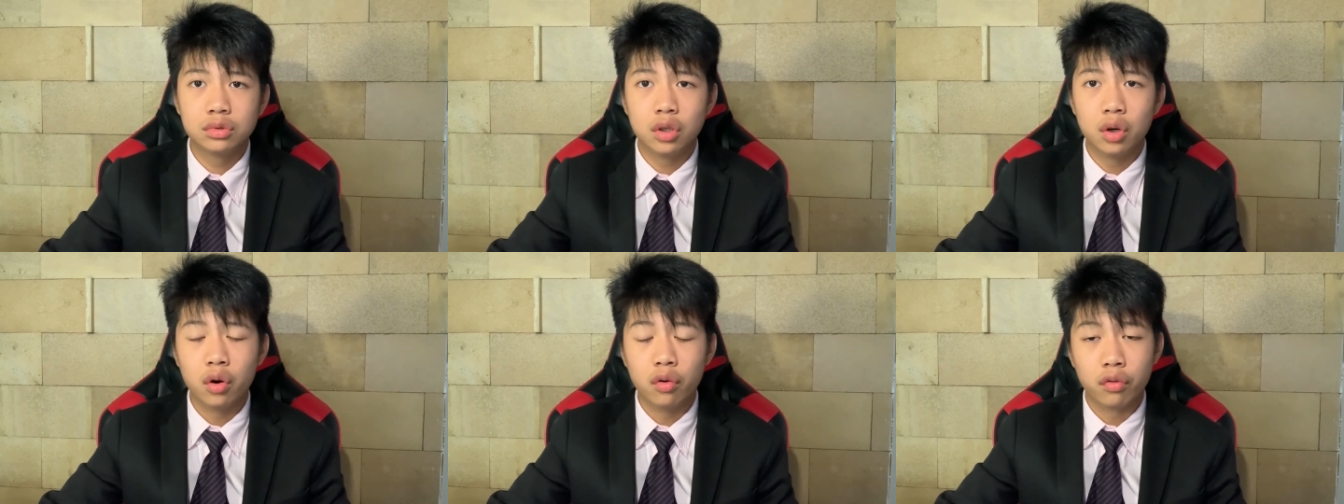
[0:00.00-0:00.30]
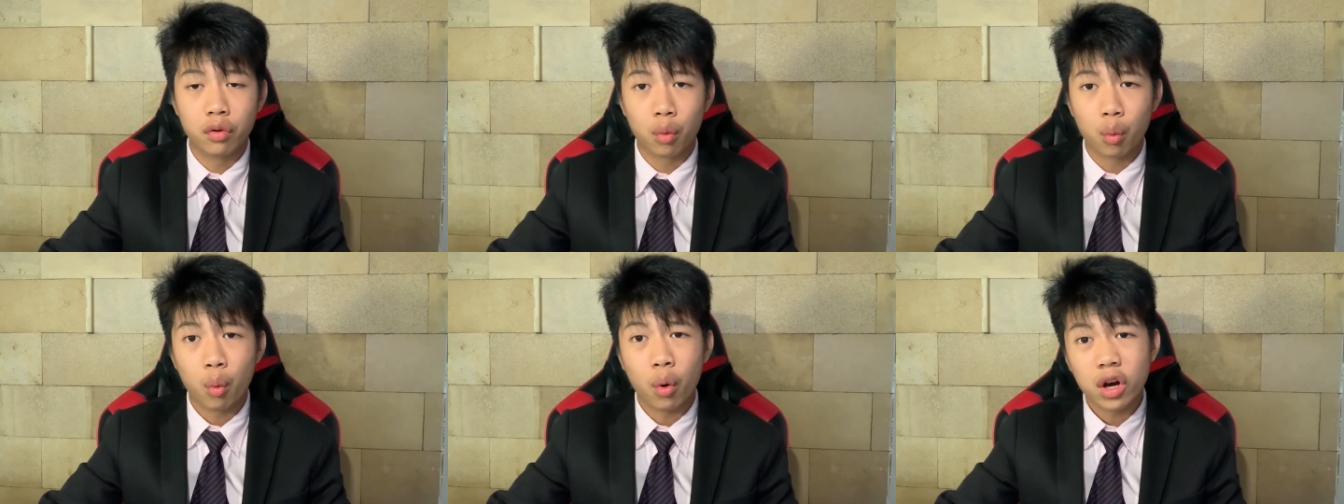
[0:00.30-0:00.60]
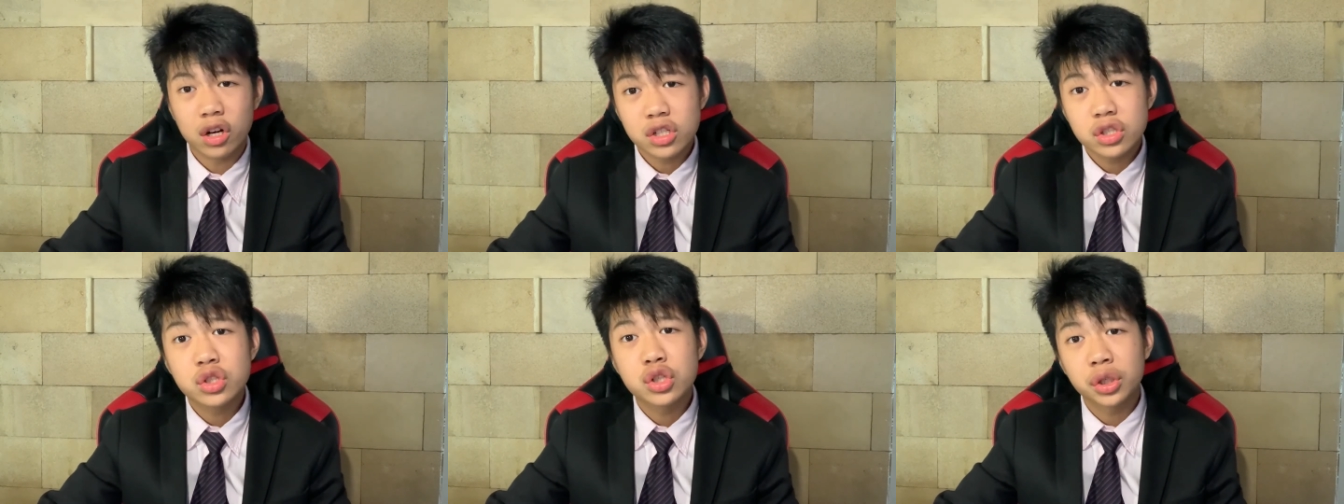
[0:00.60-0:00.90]
over
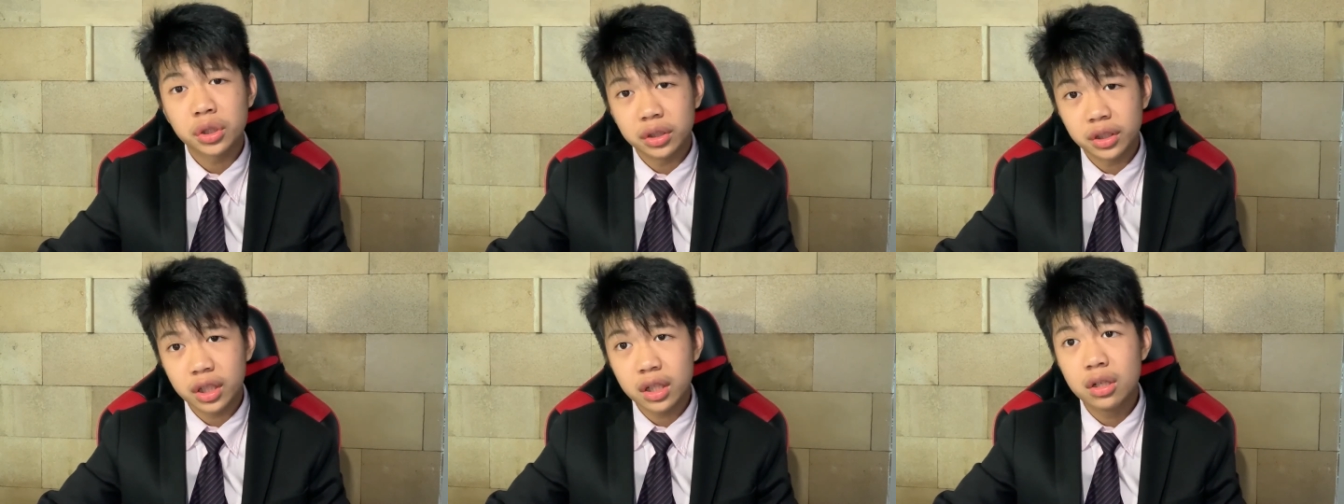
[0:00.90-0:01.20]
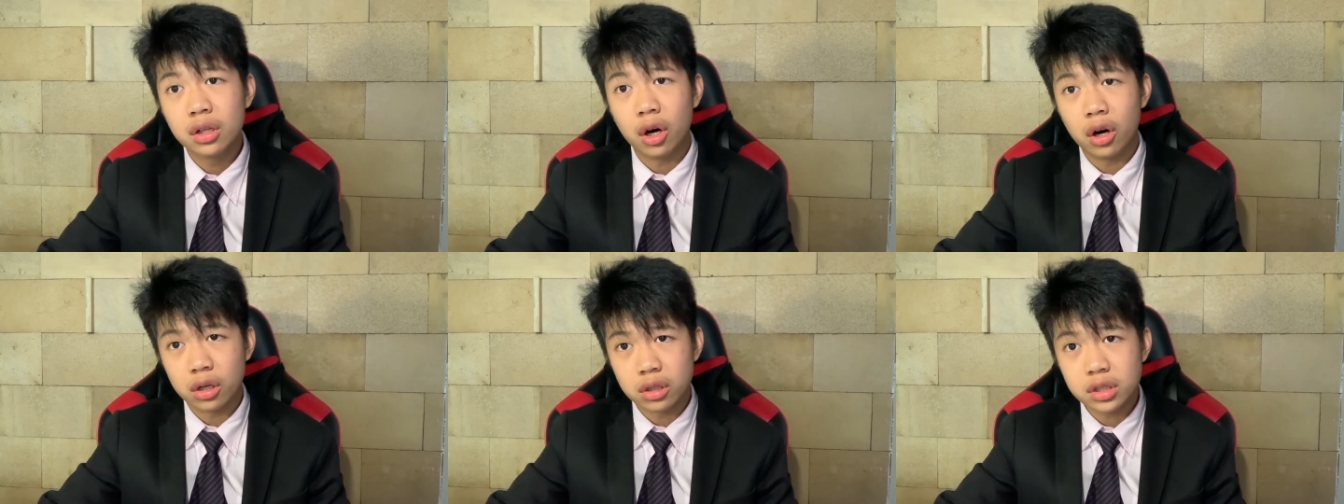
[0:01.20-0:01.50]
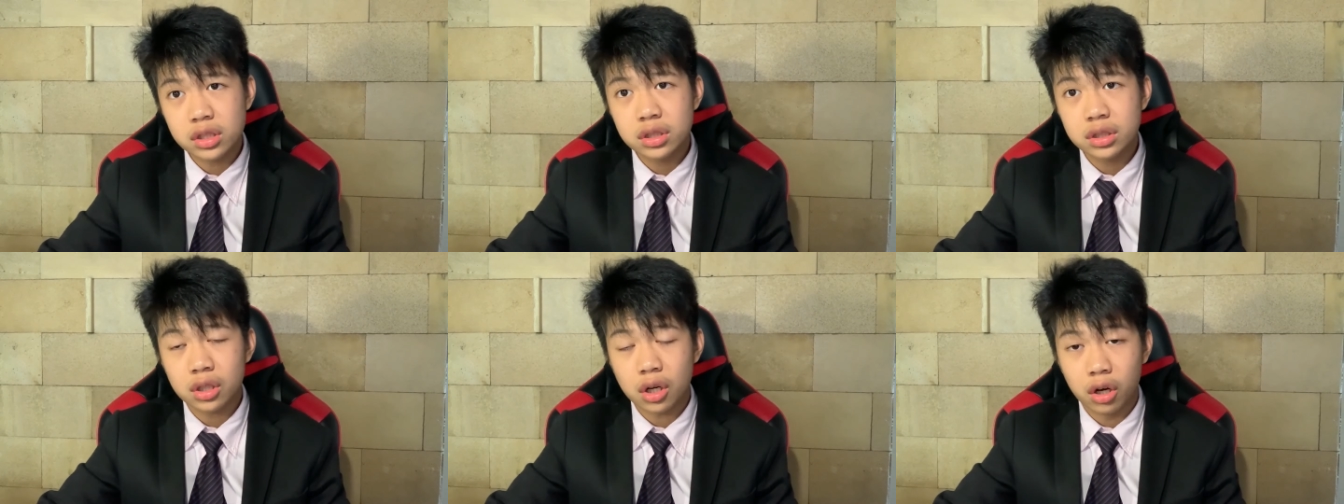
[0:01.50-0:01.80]
$1 trillion
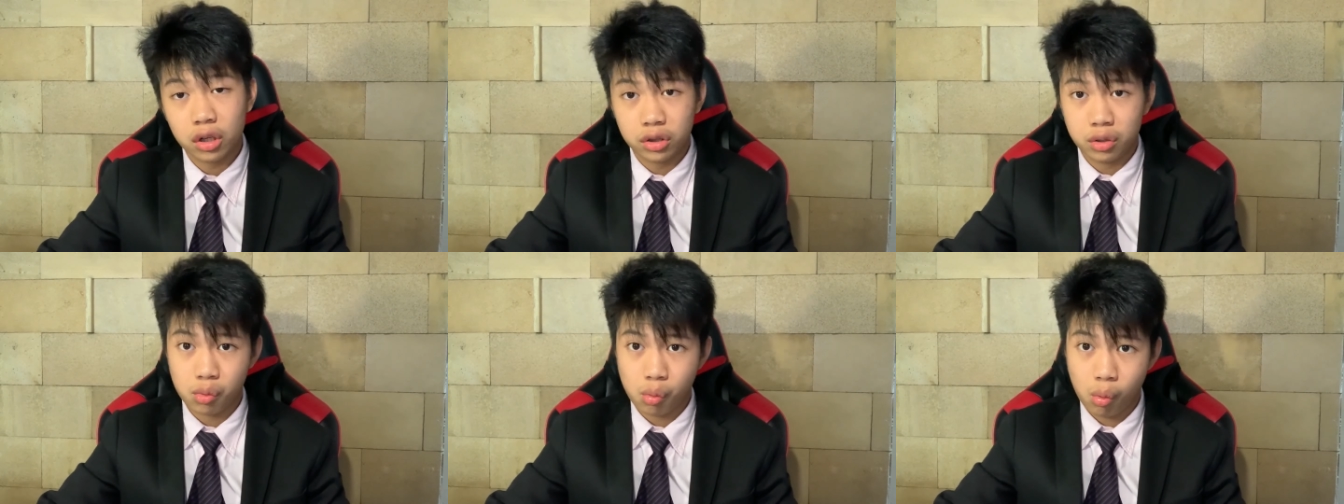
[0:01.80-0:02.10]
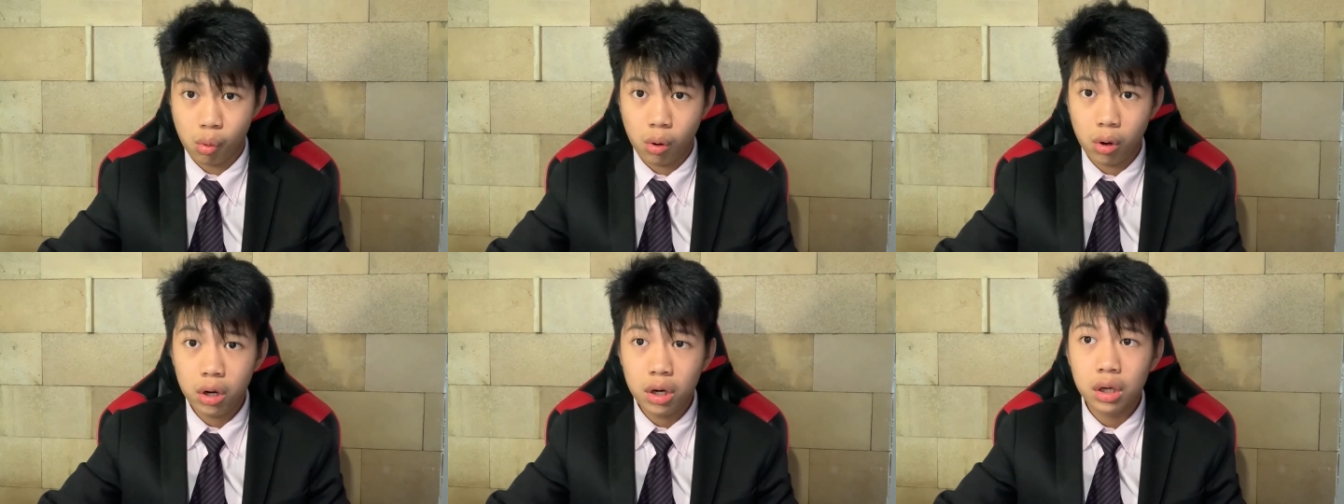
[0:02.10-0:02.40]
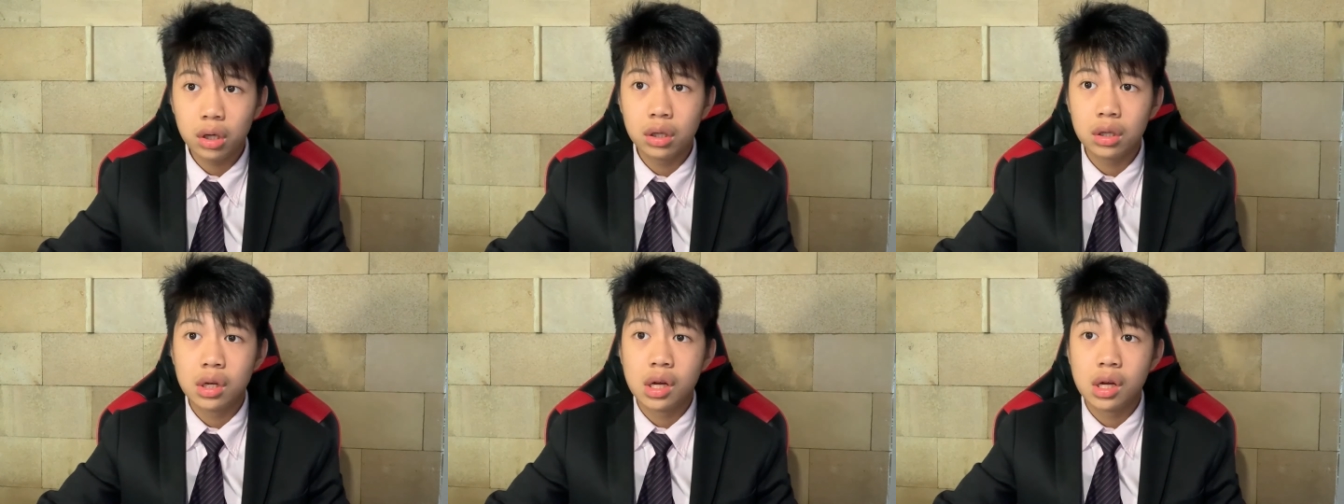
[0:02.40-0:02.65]
on the war,